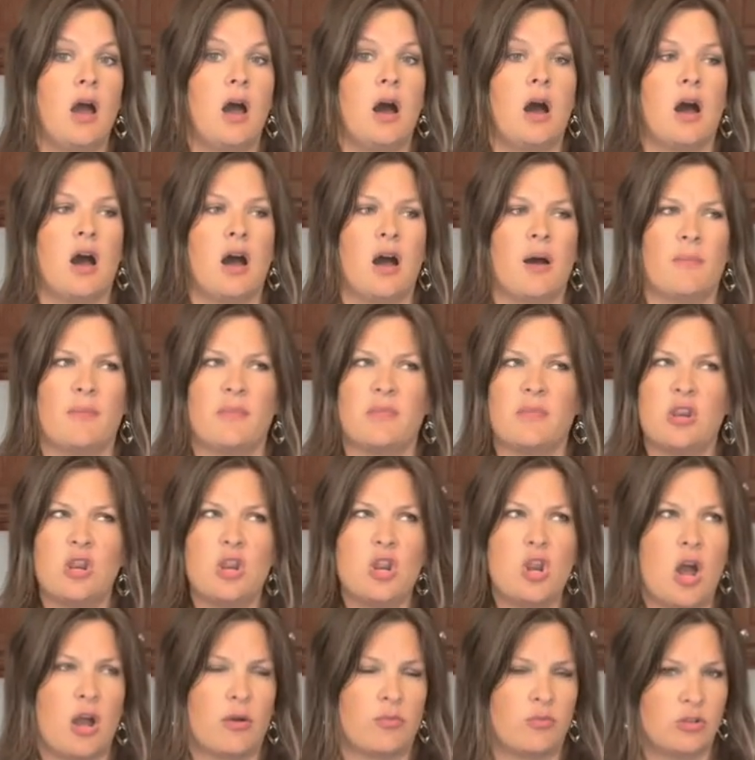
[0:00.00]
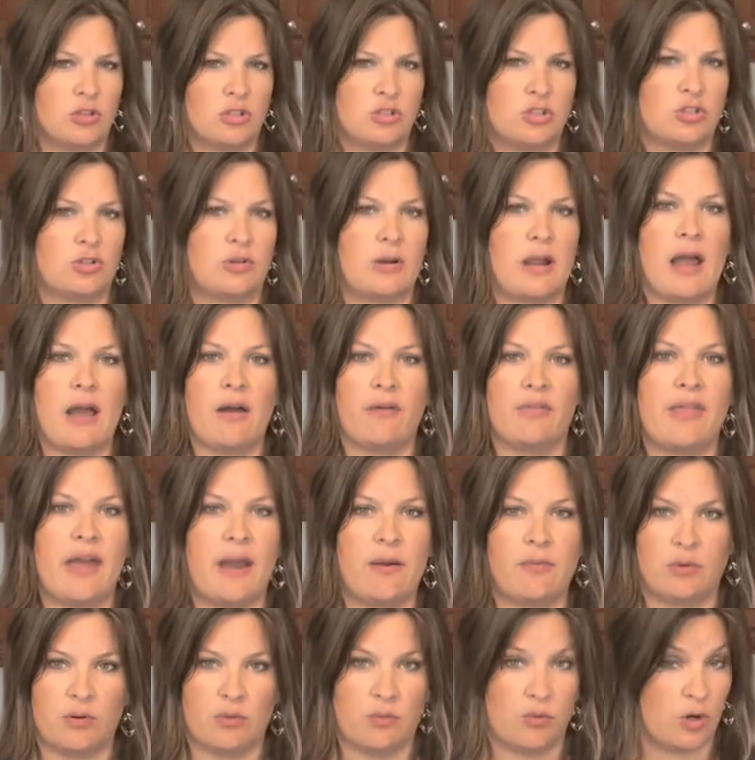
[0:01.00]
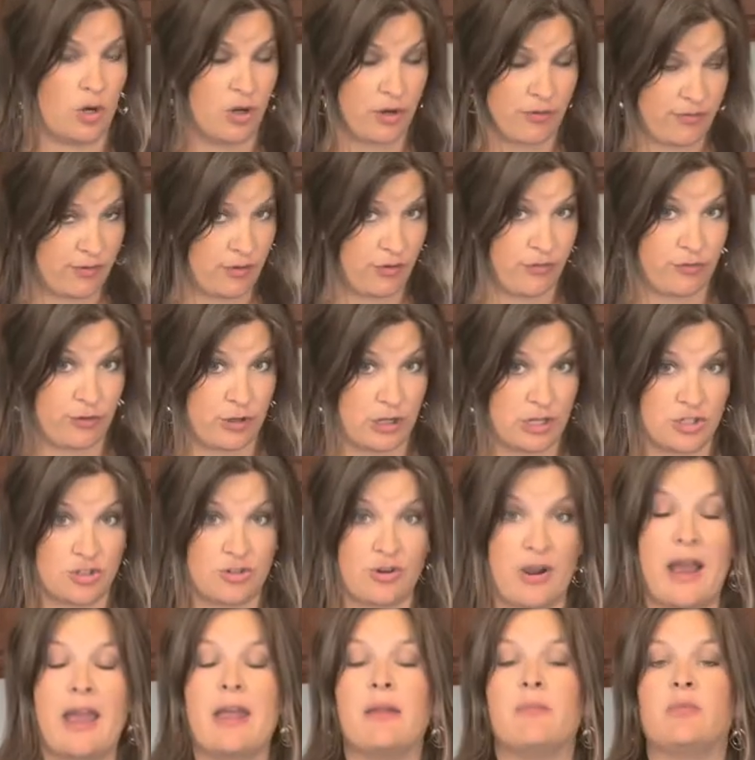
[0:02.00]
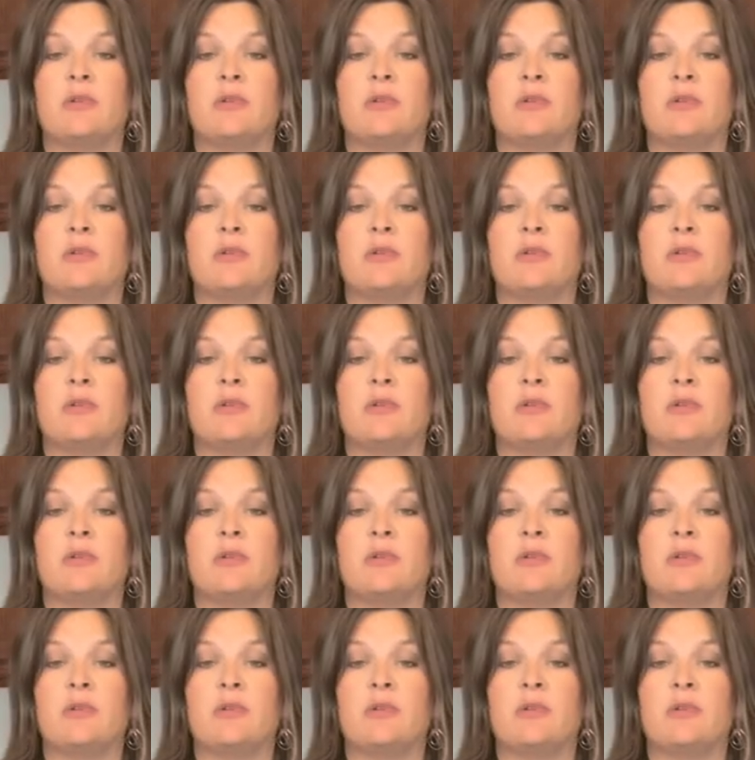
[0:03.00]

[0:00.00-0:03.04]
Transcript: not really sure how that would work, feel free to try it.